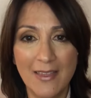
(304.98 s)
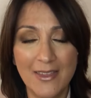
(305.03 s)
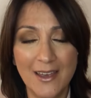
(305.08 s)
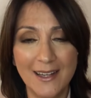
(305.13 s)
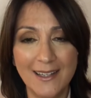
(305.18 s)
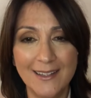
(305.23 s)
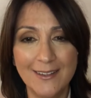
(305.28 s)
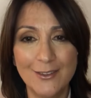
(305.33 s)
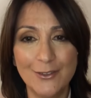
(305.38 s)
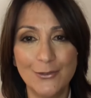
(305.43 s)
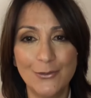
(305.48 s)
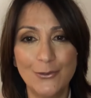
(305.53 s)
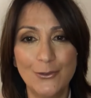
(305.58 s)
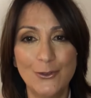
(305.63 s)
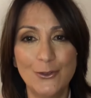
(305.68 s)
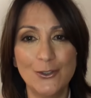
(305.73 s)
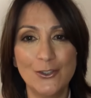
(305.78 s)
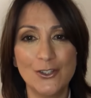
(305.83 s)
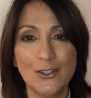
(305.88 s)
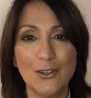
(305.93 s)
that in the
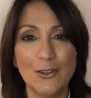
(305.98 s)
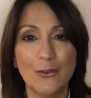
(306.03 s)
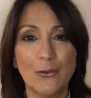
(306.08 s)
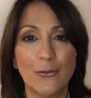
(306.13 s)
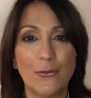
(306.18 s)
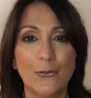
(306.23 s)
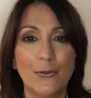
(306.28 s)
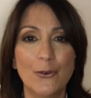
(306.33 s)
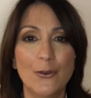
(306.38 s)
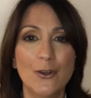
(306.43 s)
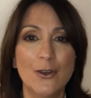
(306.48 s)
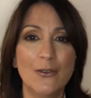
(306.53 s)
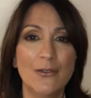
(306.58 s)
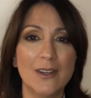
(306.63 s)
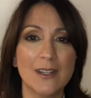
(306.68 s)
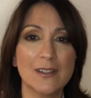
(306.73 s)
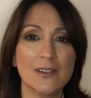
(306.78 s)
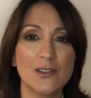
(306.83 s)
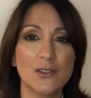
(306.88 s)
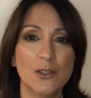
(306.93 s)
future, the fruit
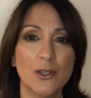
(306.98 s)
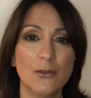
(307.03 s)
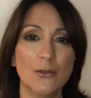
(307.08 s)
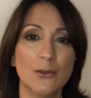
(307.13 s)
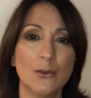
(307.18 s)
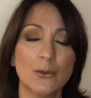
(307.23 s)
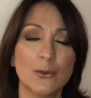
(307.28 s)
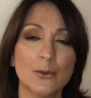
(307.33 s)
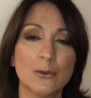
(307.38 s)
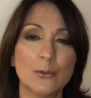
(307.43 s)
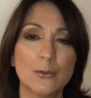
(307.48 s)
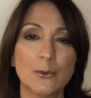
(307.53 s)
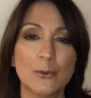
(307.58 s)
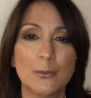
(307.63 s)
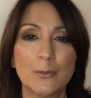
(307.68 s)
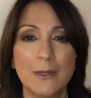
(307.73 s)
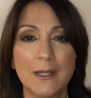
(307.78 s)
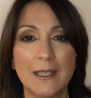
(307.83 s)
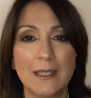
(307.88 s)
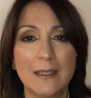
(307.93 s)
of our servanthood
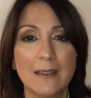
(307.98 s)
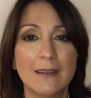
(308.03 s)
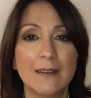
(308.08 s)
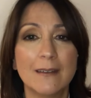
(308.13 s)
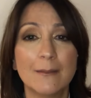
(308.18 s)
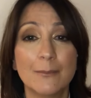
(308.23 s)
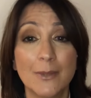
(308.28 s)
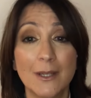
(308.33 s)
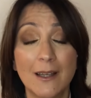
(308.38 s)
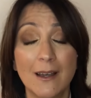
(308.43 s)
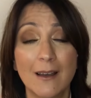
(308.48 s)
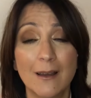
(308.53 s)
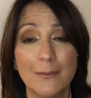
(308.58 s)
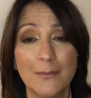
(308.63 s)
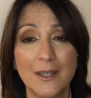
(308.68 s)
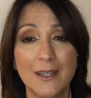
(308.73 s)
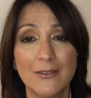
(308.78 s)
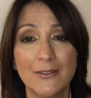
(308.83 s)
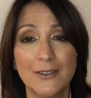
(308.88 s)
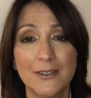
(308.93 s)
will
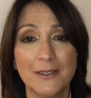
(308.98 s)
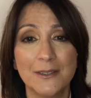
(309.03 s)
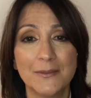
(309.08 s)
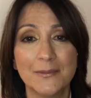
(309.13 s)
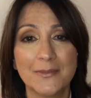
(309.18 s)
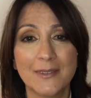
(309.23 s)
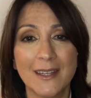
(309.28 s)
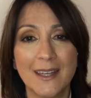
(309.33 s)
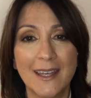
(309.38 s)
become evident.